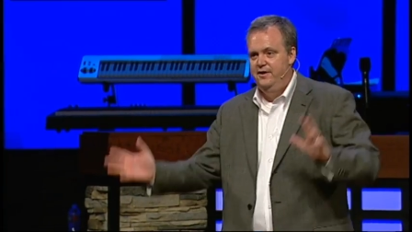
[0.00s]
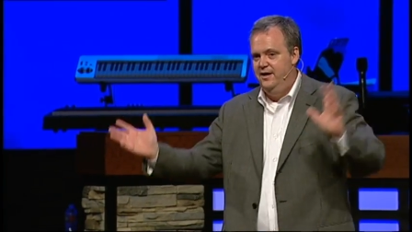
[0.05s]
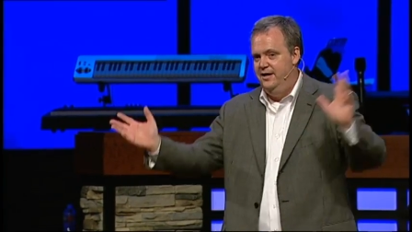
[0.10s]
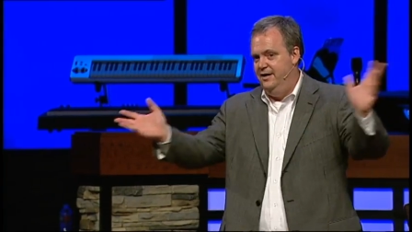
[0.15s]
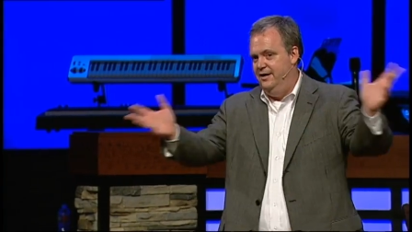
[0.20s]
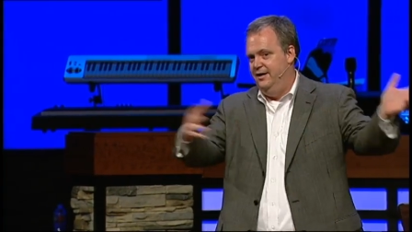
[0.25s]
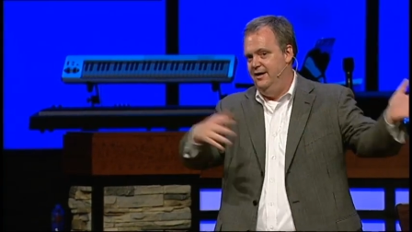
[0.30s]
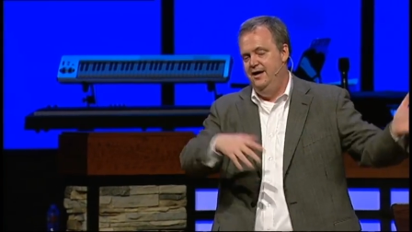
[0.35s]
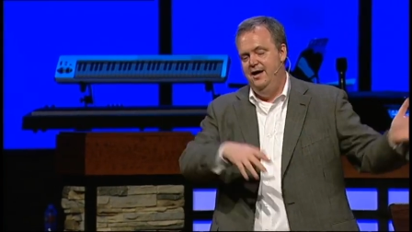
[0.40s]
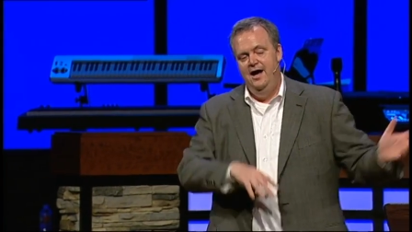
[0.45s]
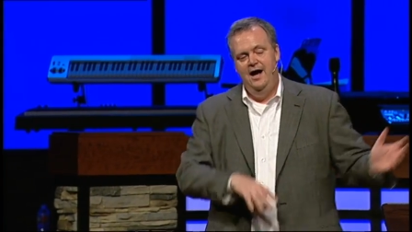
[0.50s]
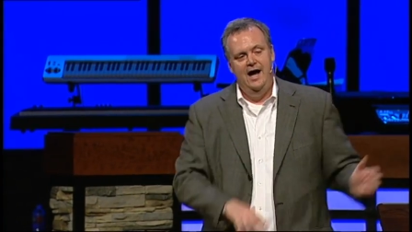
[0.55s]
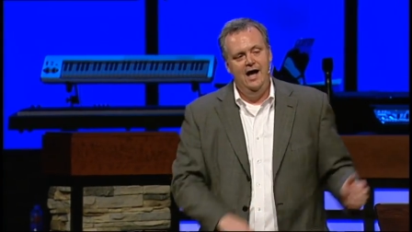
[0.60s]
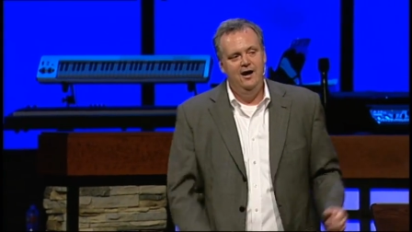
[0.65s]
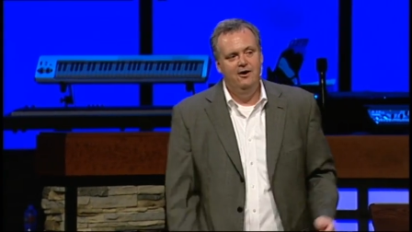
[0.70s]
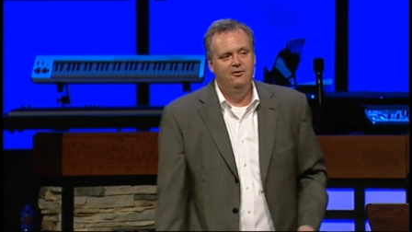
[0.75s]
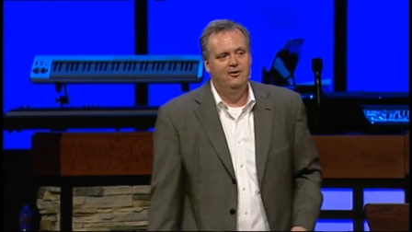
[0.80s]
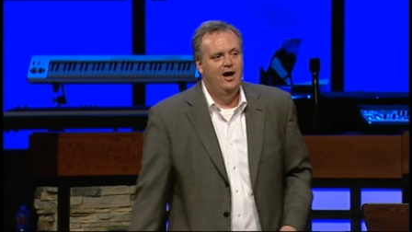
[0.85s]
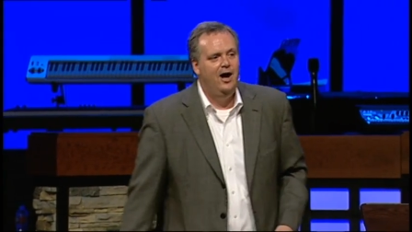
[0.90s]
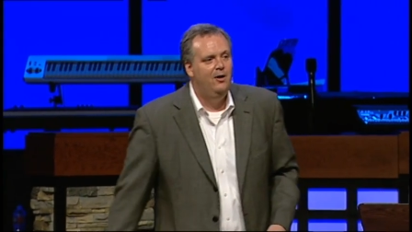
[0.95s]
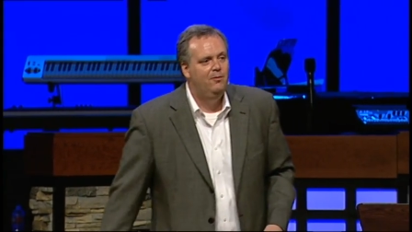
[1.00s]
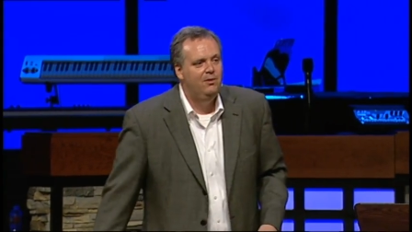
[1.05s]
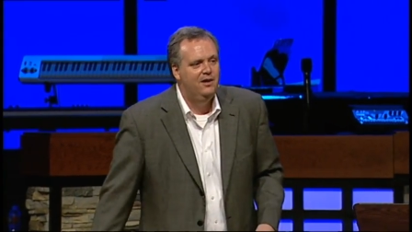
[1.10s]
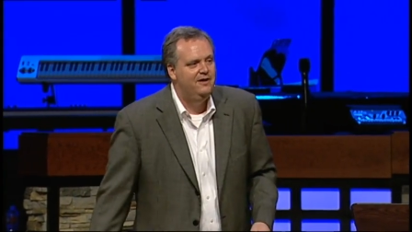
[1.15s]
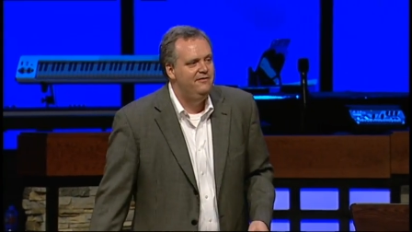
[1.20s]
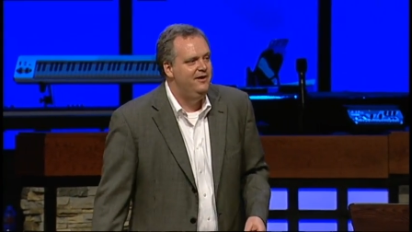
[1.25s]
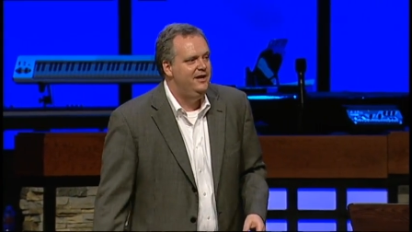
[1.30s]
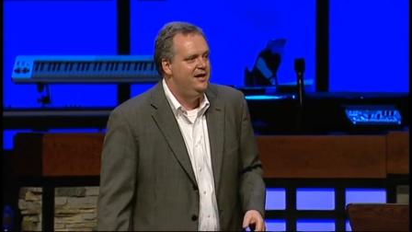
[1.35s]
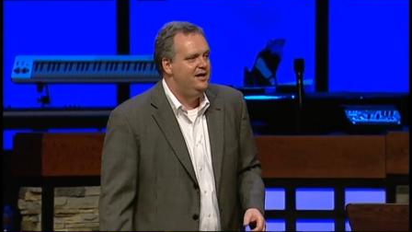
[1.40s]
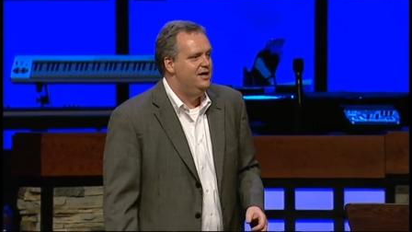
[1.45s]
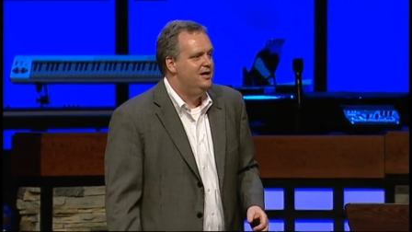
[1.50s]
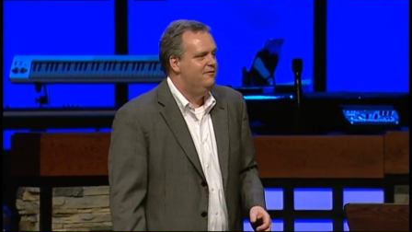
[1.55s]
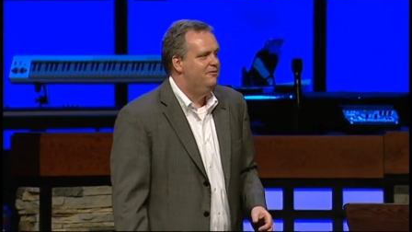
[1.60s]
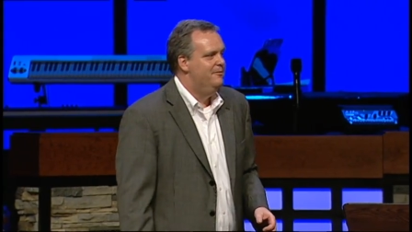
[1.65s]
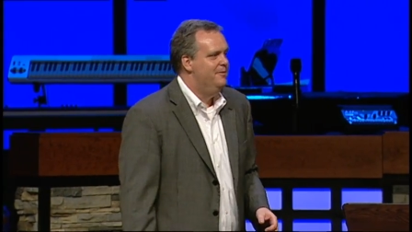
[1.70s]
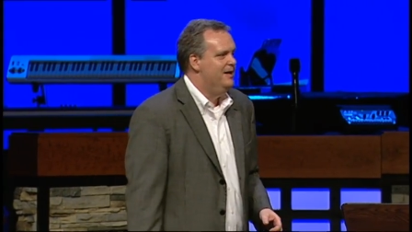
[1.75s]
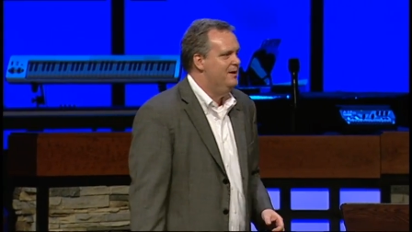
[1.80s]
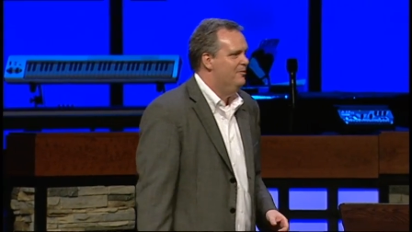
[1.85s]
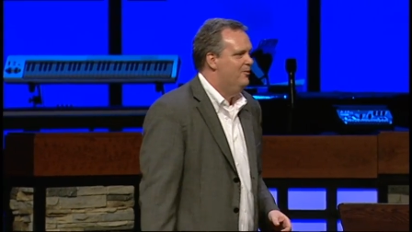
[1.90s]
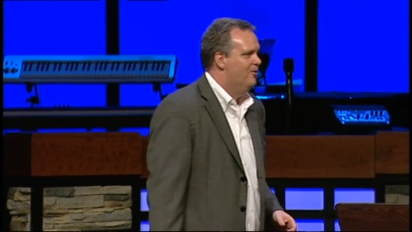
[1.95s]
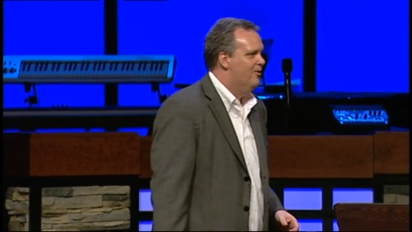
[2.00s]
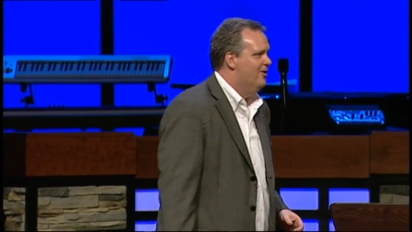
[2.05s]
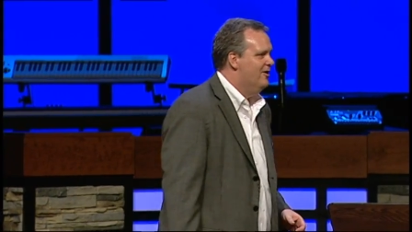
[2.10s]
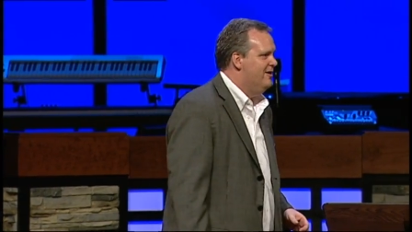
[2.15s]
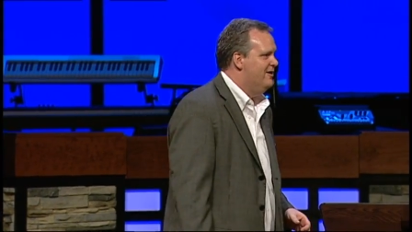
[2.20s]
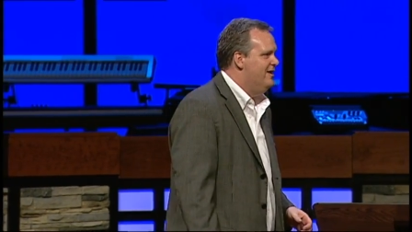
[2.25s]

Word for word: think, I don't, I don't believe any of them anymore,